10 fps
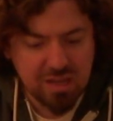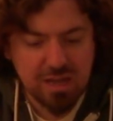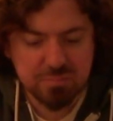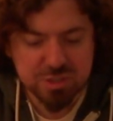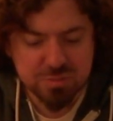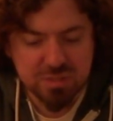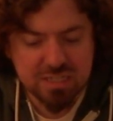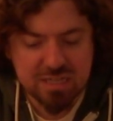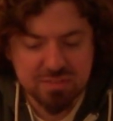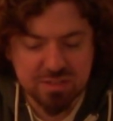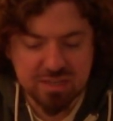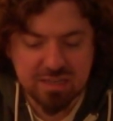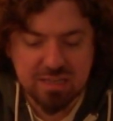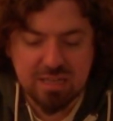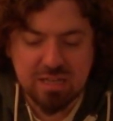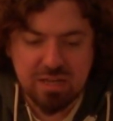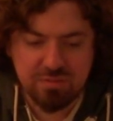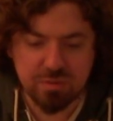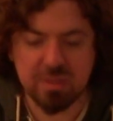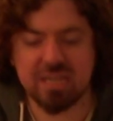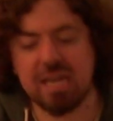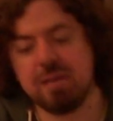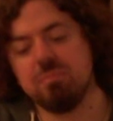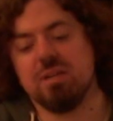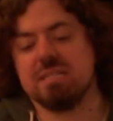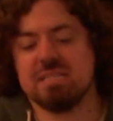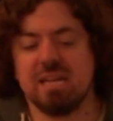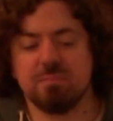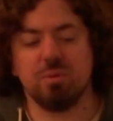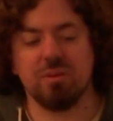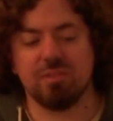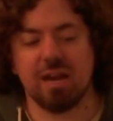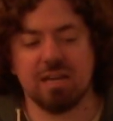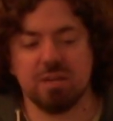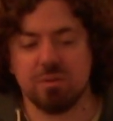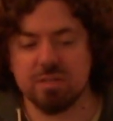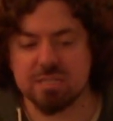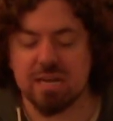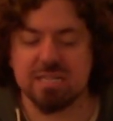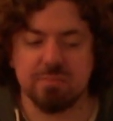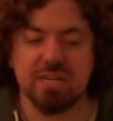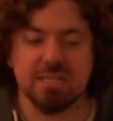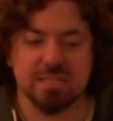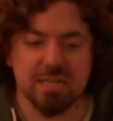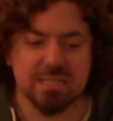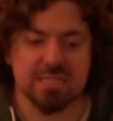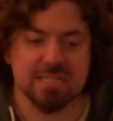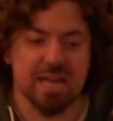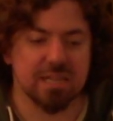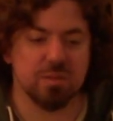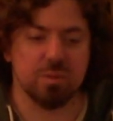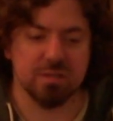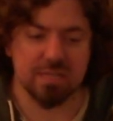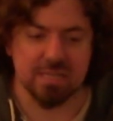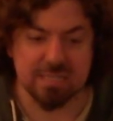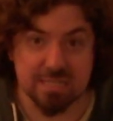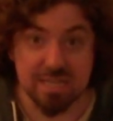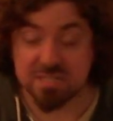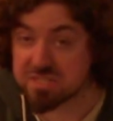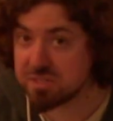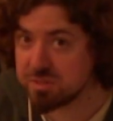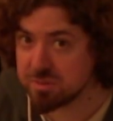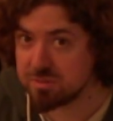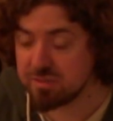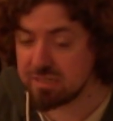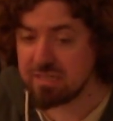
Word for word: Um, there's really nothing from a gameplay standpoint that I can criticize. I mean, it does exactly what it intends to do.